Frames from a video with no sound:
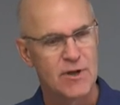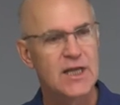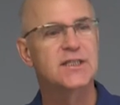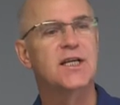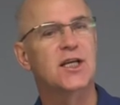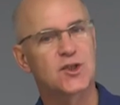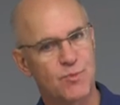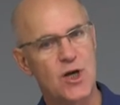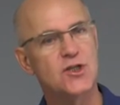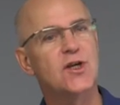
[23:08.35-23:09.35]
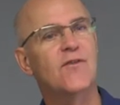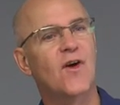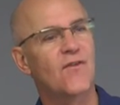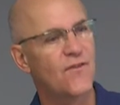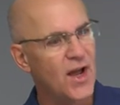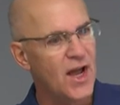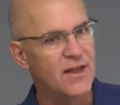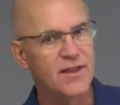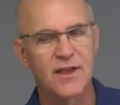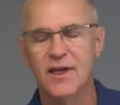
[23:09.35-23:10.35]
It's an expression of our
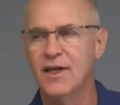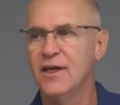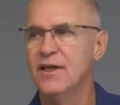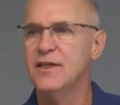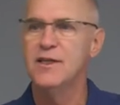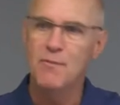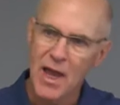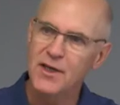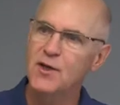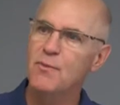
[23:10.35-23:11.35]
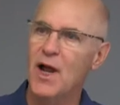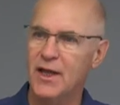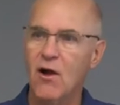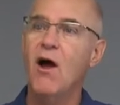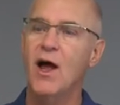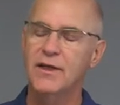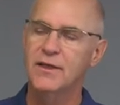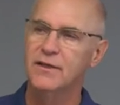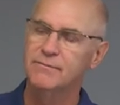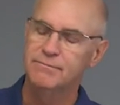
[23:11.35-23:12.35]
faith demanded by God,
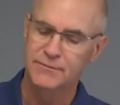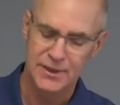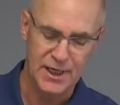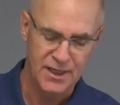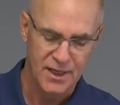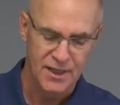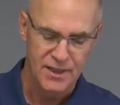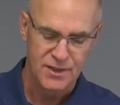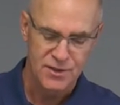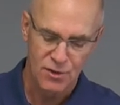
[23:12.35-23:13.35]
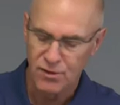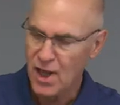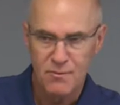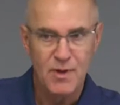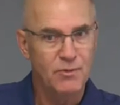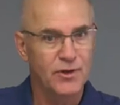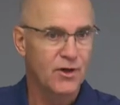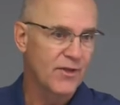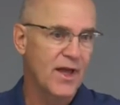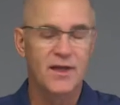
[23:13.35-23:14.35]
okay? So a lot of people,
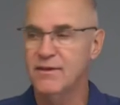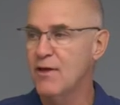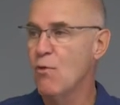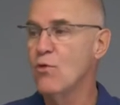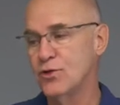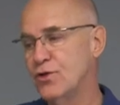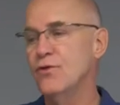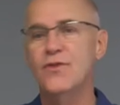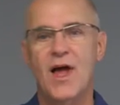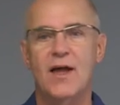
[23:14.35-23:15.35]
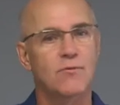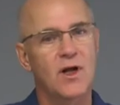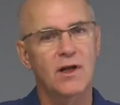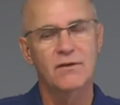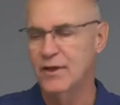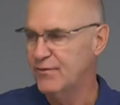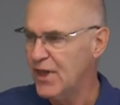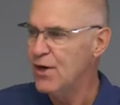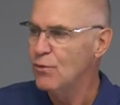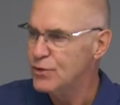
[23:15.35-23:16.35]
you know, they, they won't do that. Well, if
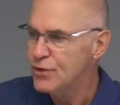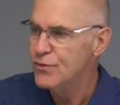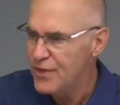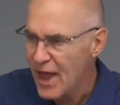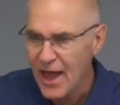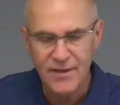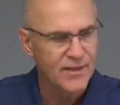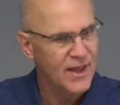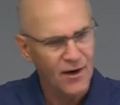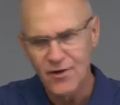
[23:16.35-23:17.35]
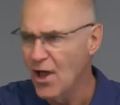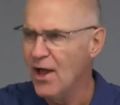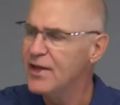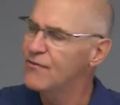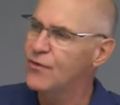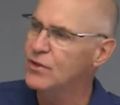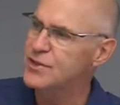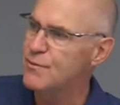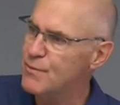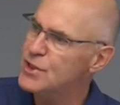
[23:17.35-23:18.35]
they don't do that, they are not in full
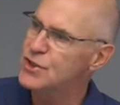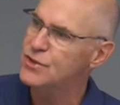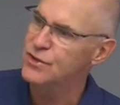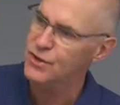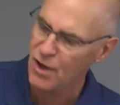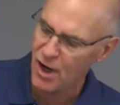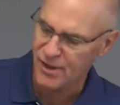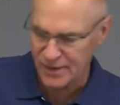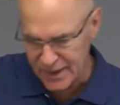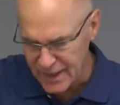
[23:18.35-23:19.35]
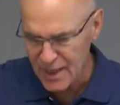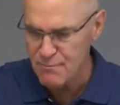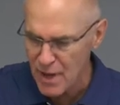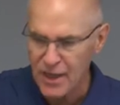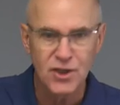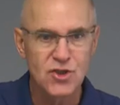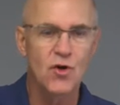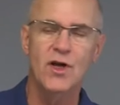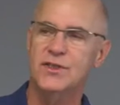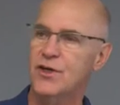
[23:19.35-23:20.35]
submission to God. Again, make a
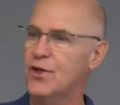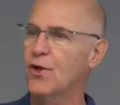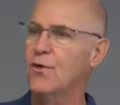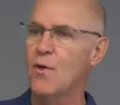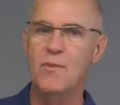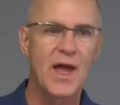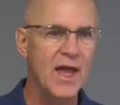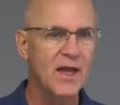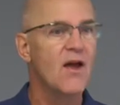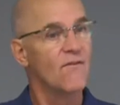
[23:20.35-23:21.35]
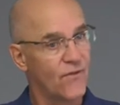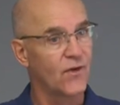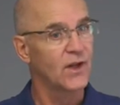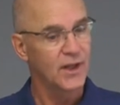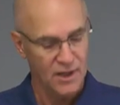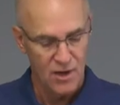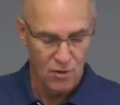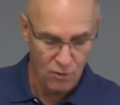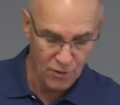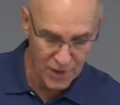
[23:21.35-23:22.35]
choice. Are you going to obey fully
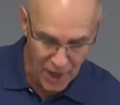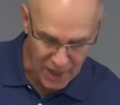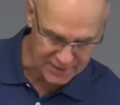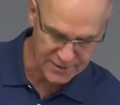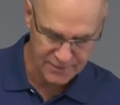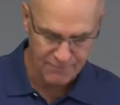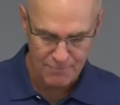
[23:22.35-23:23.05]
or not?